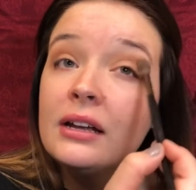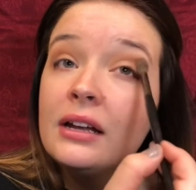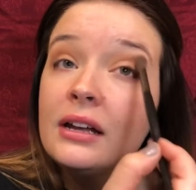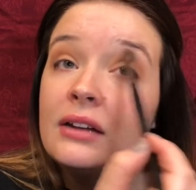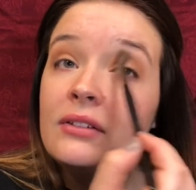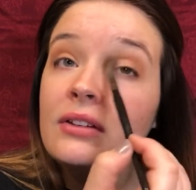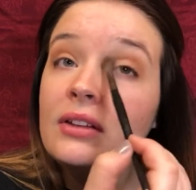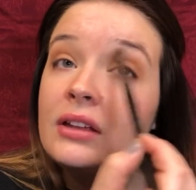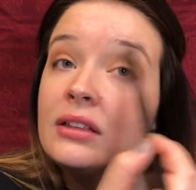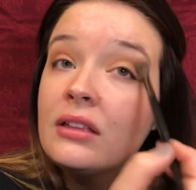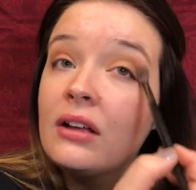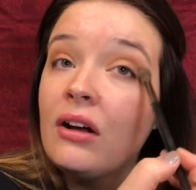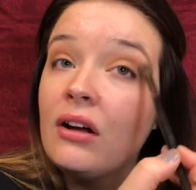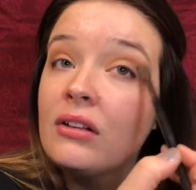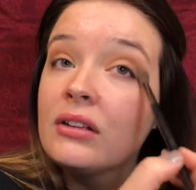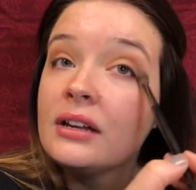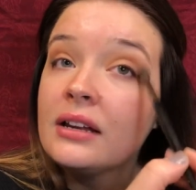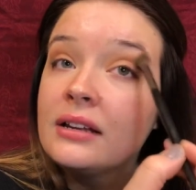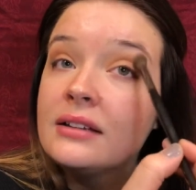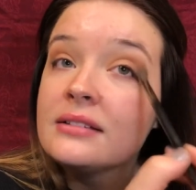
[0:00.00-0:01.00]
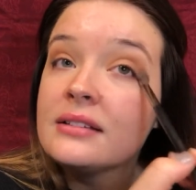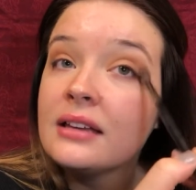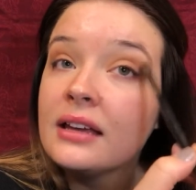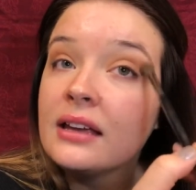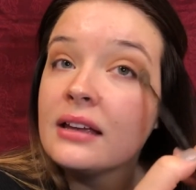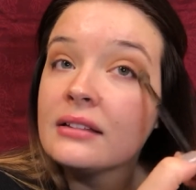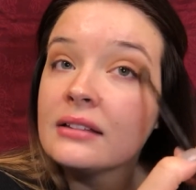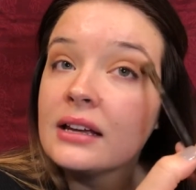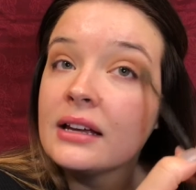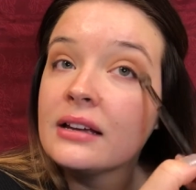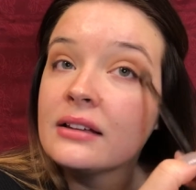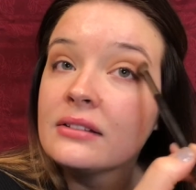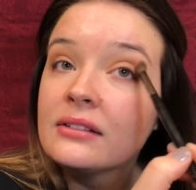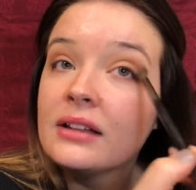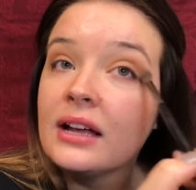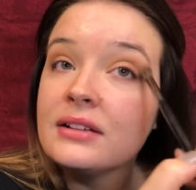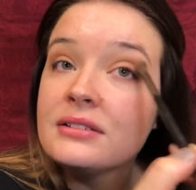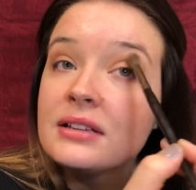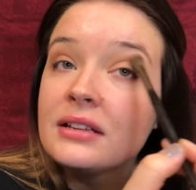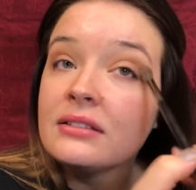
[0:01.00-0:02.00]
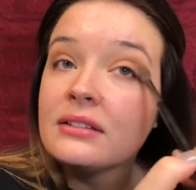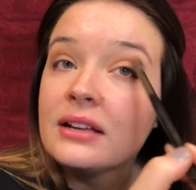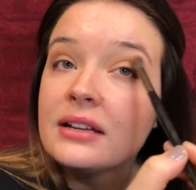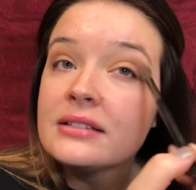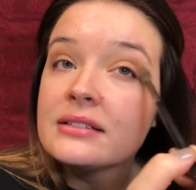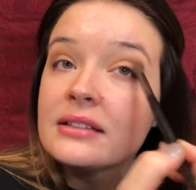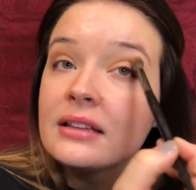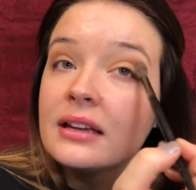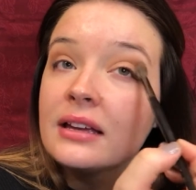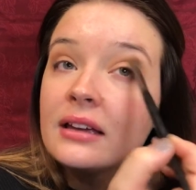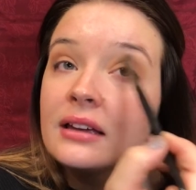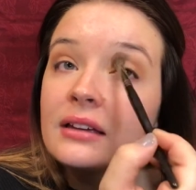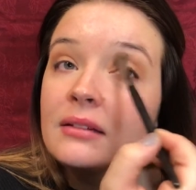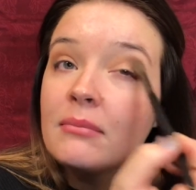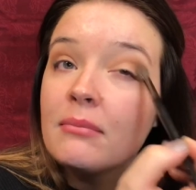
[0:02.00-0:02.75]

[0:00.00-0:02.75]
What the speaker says: I feel like the holidays get like less and less like